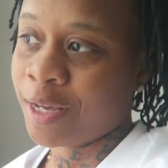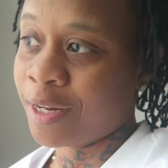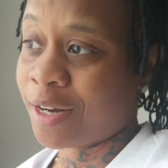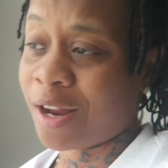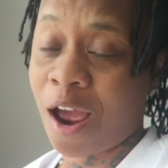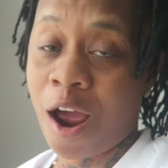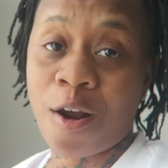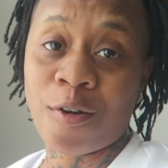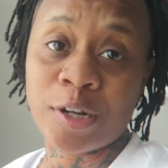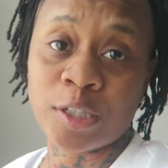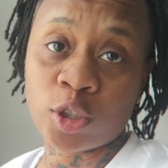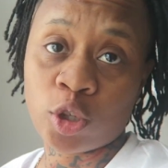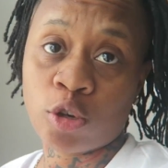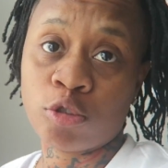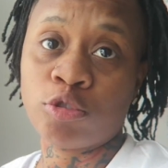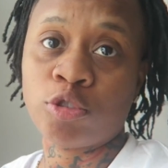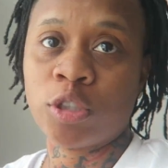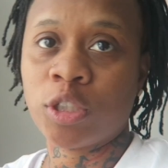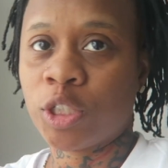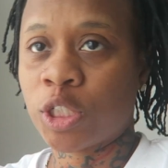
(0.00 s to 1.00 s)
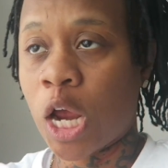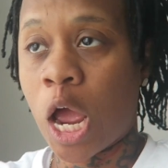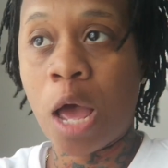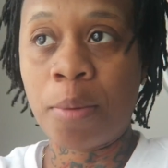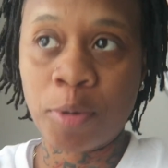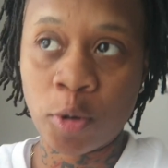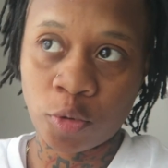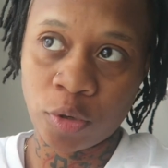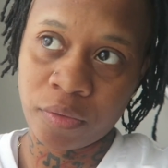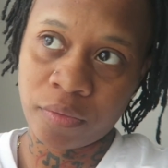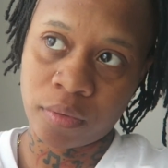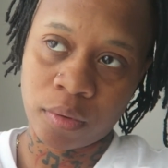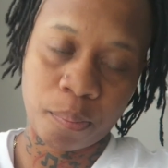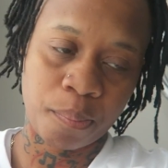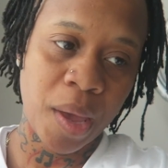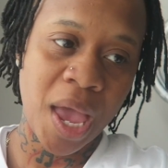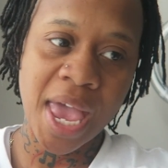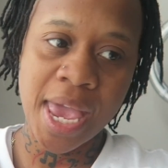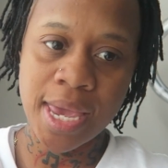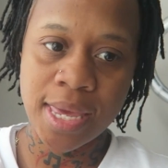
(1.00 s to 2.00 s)
Now I already told you the job don't even
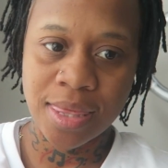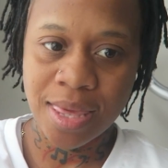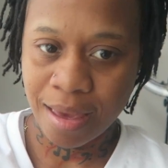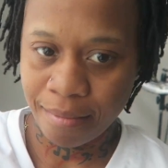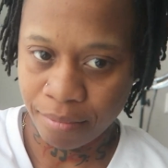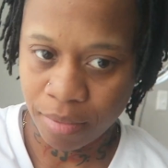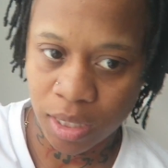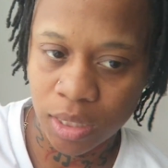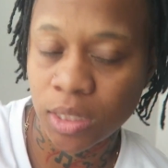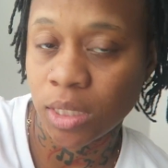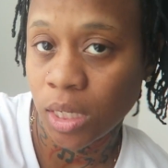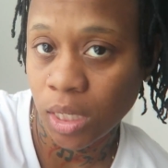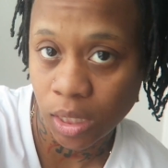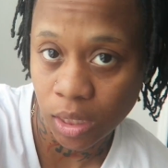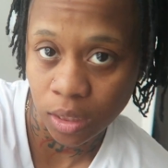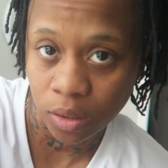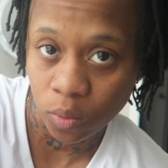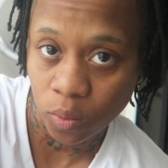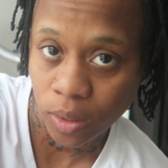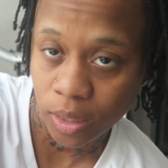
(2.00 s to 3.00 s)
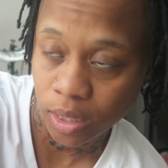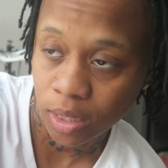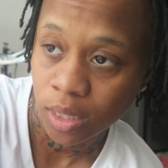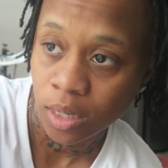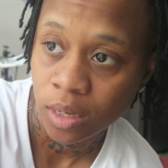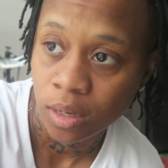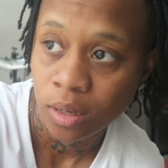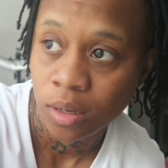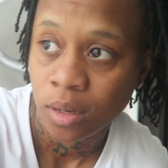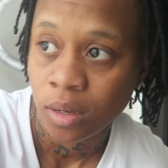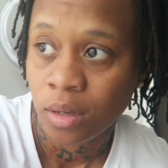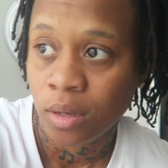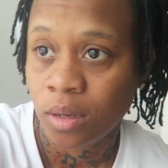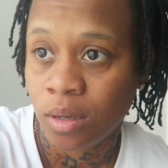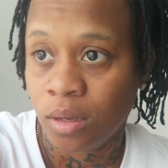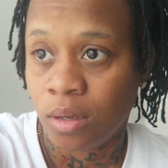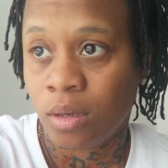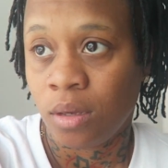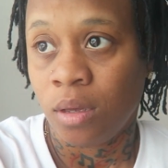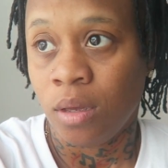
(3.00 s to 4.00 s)
pay that much anyway.
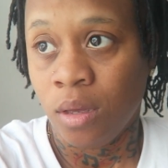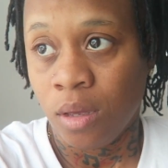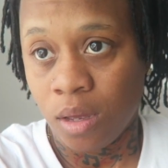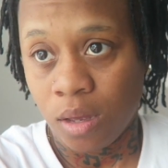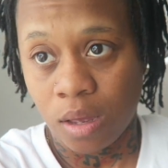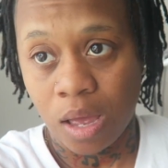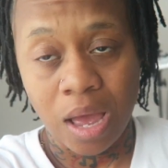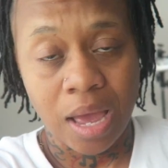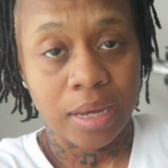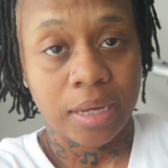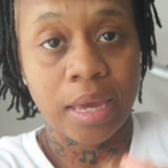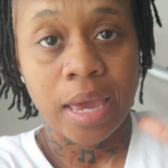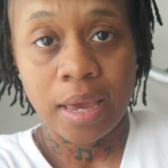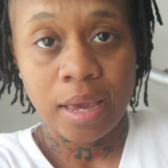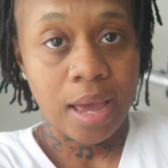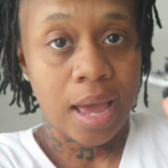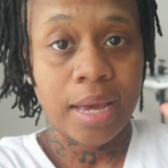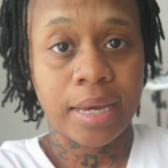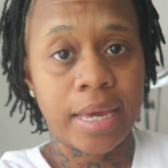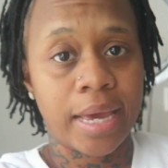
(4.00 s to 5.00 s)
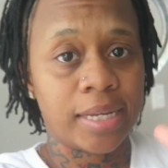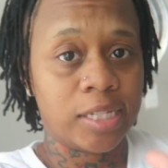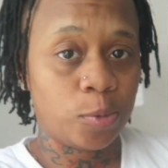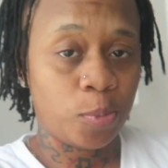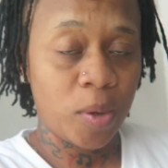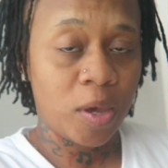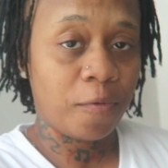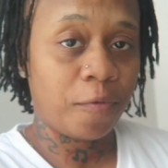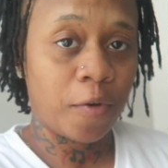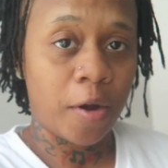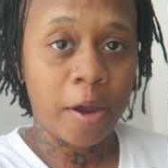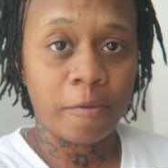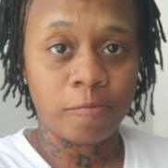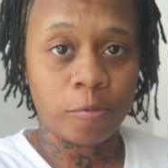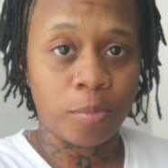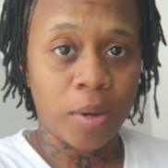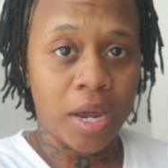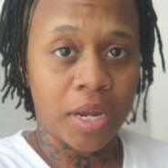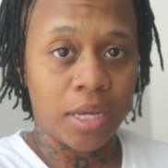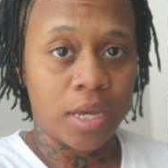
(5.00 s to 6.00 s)
I can't speak for
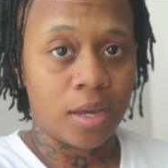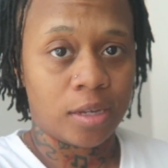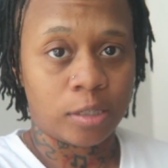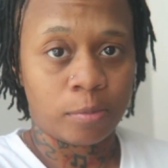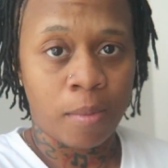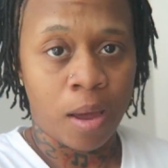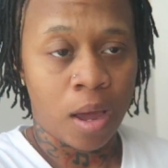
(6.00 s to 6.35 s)
everybody else,